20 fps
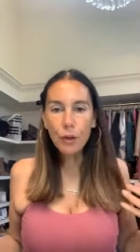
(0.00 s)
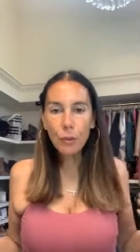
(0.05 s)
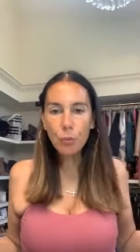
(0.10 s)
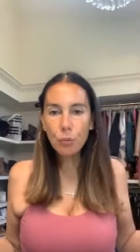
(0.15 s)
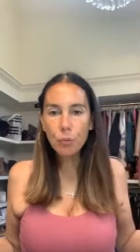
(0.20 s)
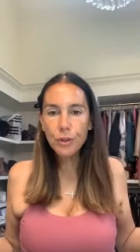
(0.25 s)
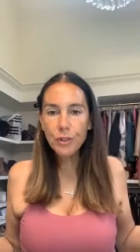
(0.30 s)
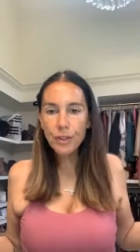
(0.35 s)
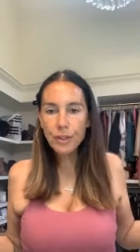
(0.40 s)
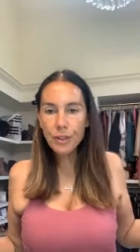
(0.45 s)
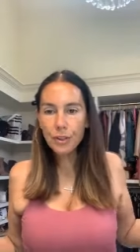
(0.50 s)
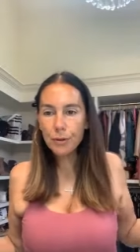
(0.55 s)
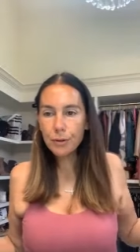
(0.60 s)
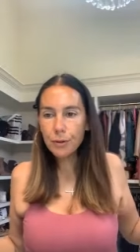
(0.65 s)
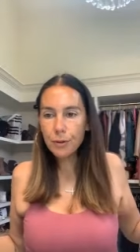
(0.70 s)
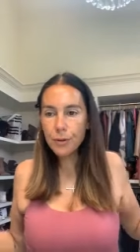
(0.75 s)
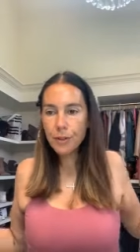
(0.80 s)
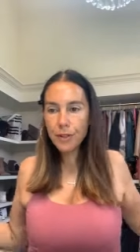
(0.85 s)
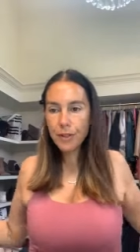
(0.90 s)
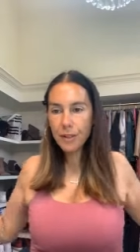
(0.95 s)
What's up?
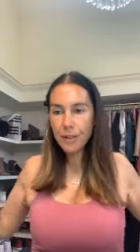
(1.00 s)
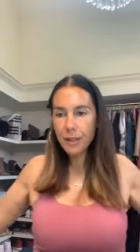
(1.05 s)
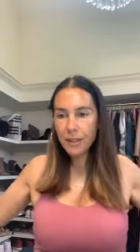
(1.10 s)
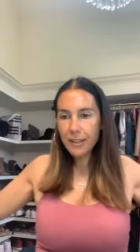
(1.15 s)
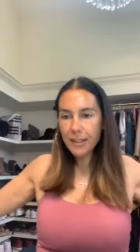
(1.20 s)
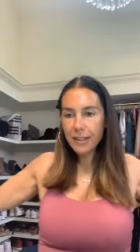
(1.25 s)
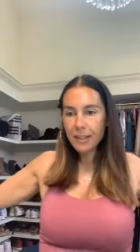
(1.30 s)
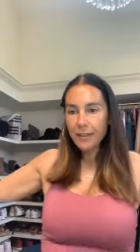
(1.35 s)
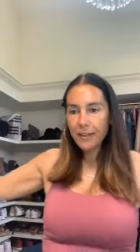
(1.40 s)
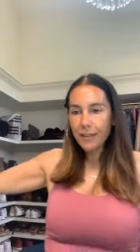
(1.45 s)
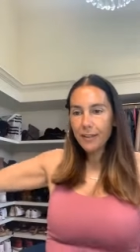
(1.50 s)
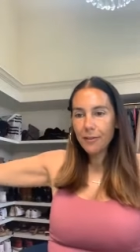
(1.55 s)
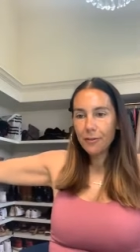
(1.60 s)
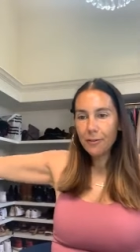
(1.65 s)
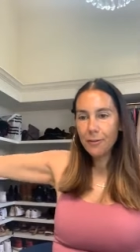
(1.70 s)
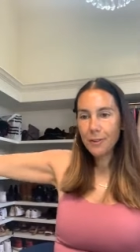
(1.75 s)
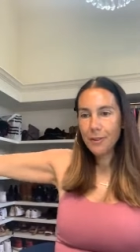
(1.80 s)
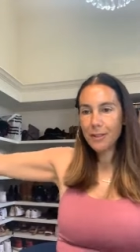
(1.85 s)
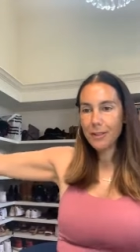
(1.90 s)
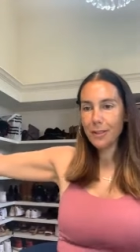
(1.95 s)
What's up?
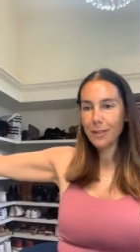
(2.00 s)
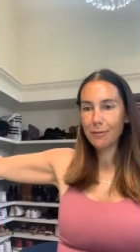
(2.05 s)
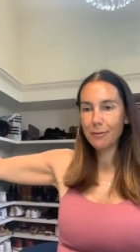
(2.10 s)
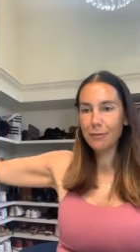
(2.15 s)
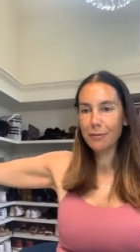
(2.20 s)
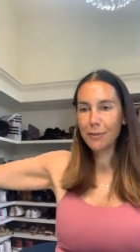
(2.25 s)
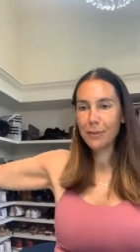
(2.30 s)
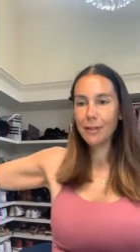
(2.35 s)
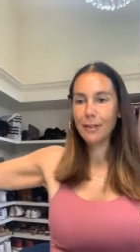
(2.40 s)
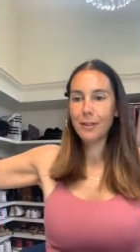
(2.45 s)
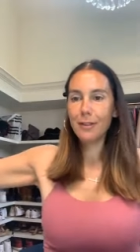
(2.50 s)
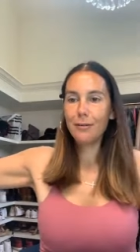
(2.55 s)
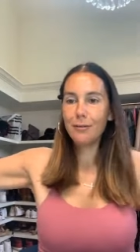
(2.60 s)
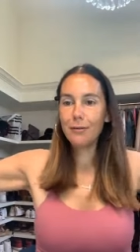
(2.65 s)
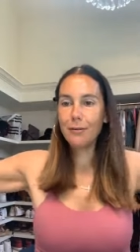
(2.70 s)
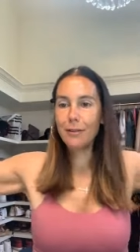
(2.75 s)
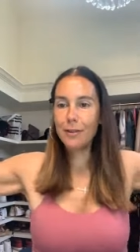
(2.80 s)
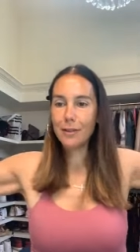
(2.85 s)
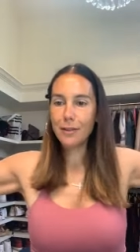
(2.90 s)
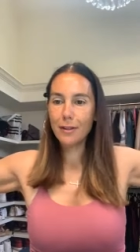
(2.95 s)
What's up? What's up?
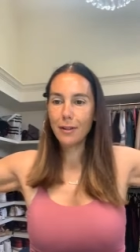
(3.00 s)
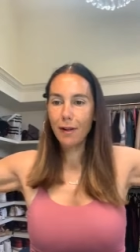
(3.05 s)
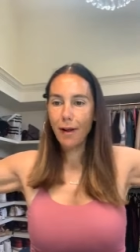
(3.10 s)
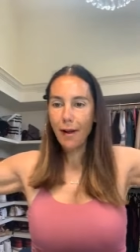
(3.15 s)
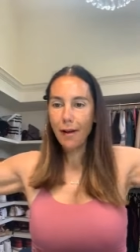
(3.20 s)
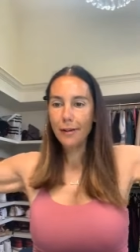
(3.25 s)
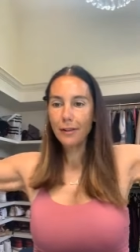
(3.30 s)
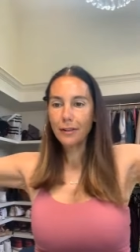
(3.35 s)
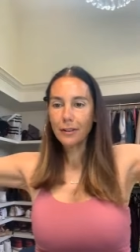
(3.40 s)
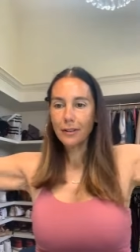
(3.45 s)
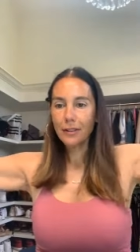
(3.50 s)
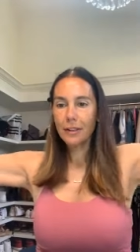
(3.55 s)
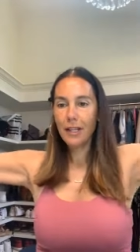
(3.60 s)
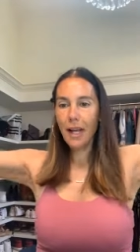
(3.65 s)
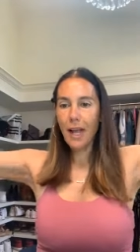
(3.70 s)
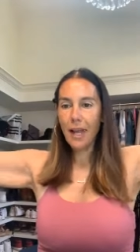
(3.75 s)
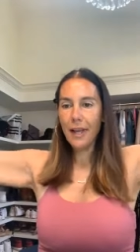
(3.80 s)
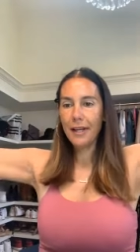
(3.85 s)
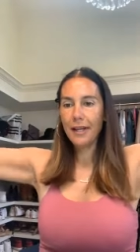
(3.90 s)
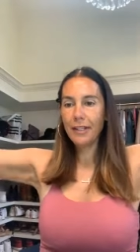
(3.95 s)
What's up?
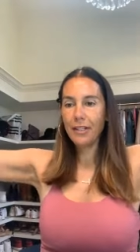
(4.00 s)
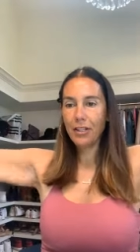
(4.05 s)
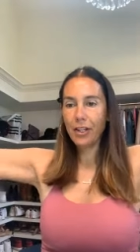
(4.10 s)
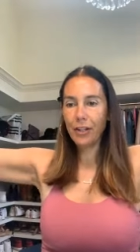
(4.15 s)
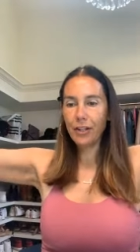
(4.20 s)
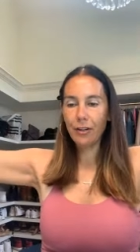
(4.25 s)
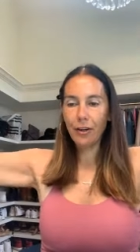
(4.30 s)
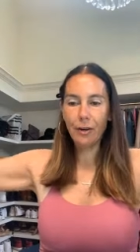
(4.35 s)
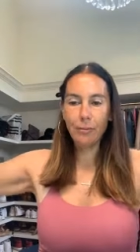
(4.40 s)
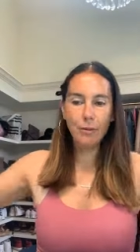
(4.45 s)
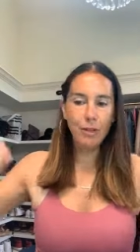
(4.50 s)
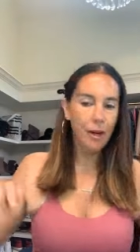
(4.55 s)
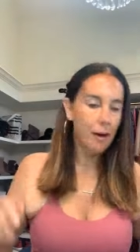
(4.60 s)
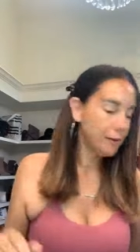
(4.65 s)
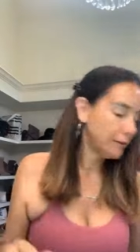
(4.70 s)
hey, chicken arms.